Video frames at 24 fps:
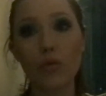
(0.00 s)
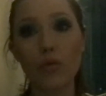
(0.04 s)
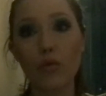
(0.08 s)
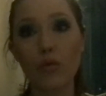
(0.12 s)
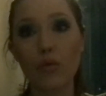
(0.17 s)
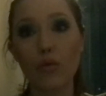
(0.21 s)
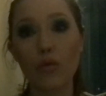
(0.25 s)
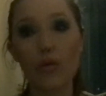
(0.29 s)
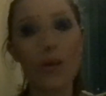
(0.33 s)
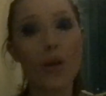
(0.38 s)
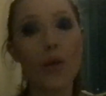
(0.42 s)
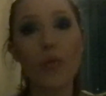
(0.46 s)

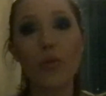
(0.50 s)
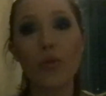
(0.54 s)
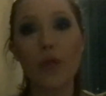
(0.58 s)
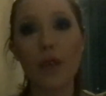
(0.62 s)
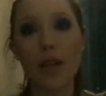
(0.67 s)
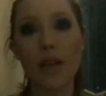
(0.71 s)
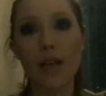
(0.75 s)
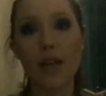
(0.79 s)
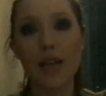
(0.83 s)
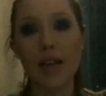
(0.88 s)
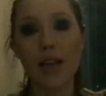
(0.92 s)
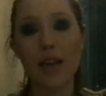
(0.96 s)
know
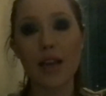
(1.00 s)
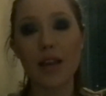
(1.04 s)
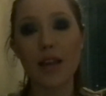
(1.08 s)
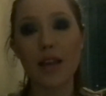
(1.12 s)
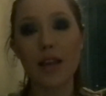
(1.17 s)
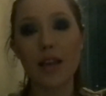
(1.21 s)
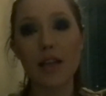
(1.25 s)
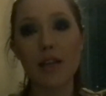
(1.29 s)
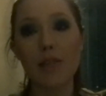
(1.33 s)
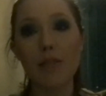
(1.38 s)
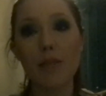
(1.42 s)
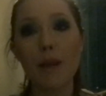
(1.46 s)
this, and
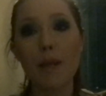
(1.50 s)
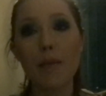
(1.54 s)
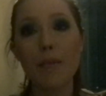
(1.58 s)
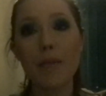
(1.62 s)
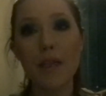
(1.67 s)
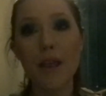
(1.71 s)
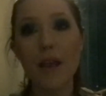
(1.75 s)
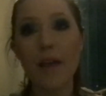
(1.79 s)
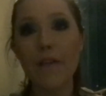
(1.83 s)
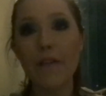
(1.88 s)
this might be their